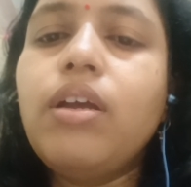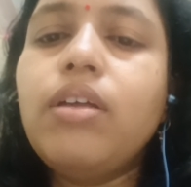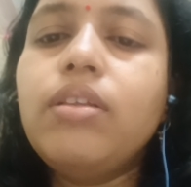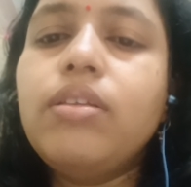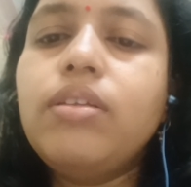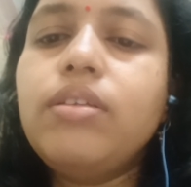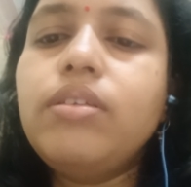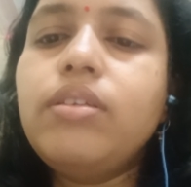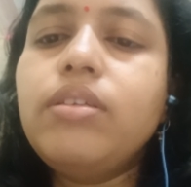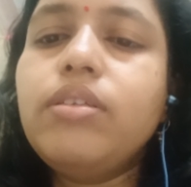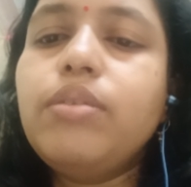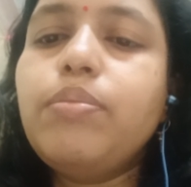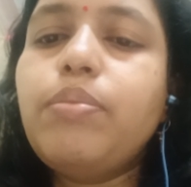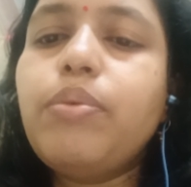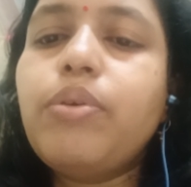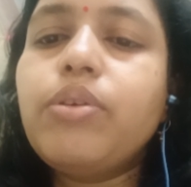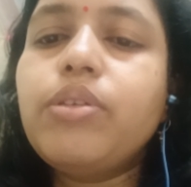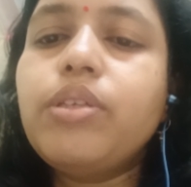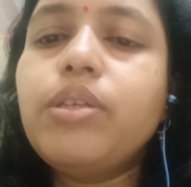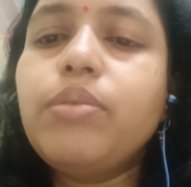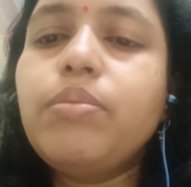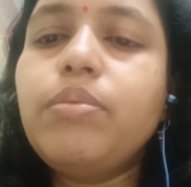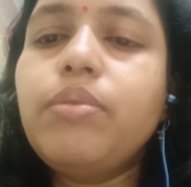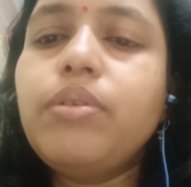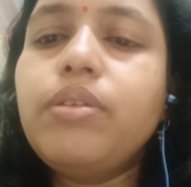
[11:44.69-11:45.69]
This is
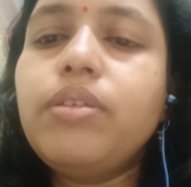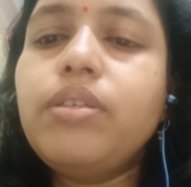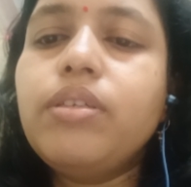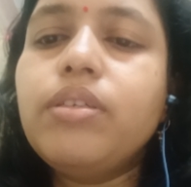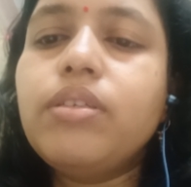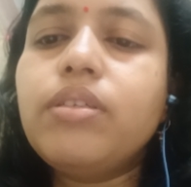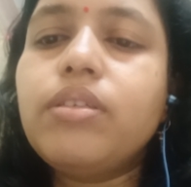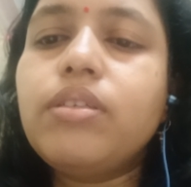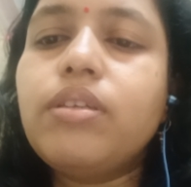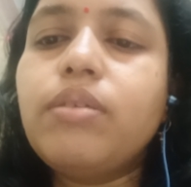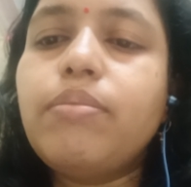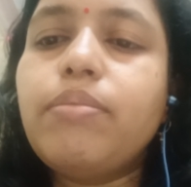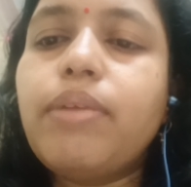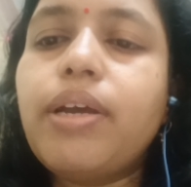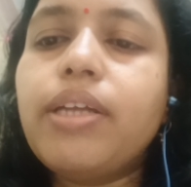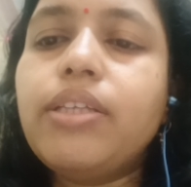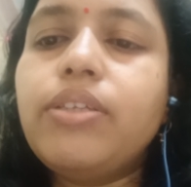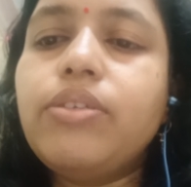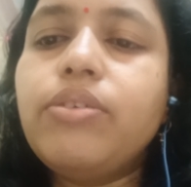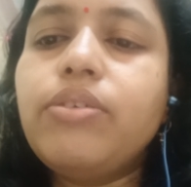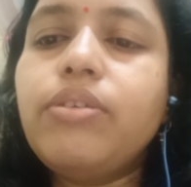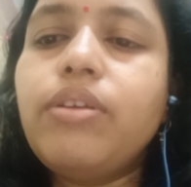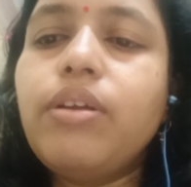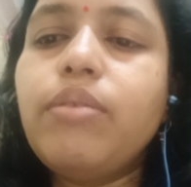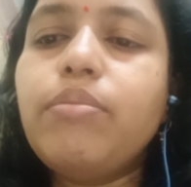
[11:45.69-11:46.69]
possible since the
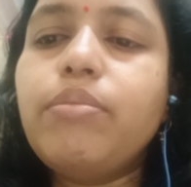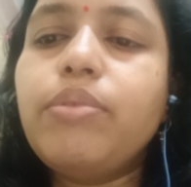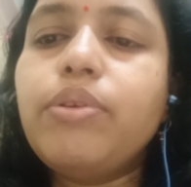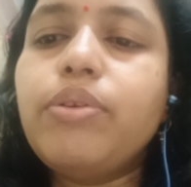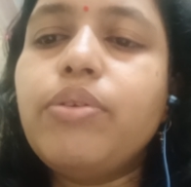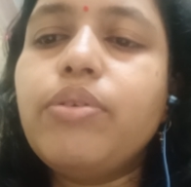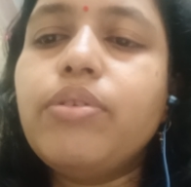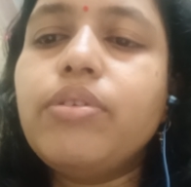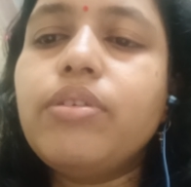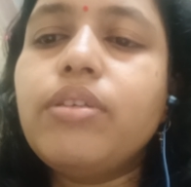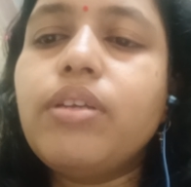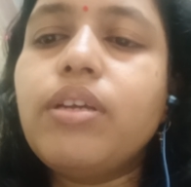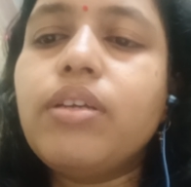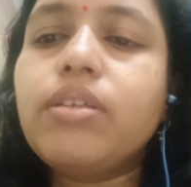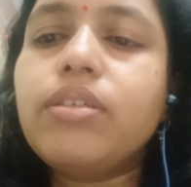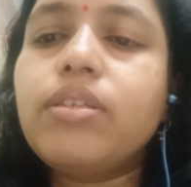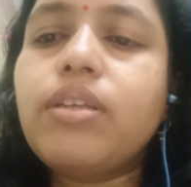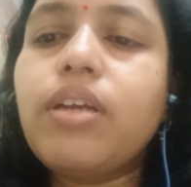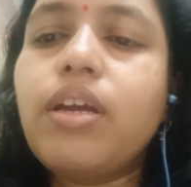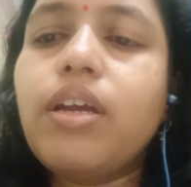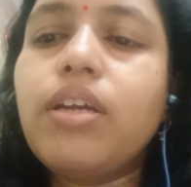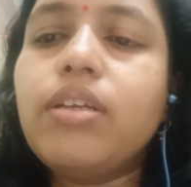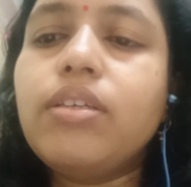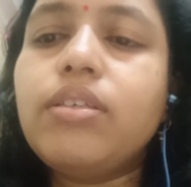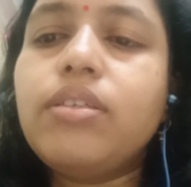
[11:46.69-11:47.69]
mature embryos
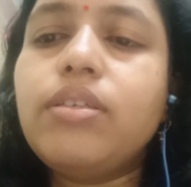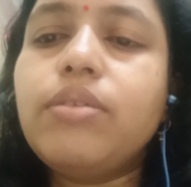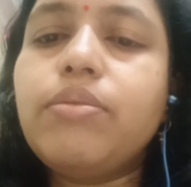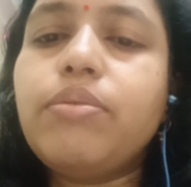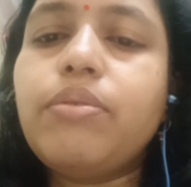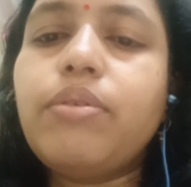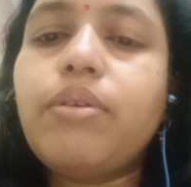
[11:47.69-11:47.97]
excised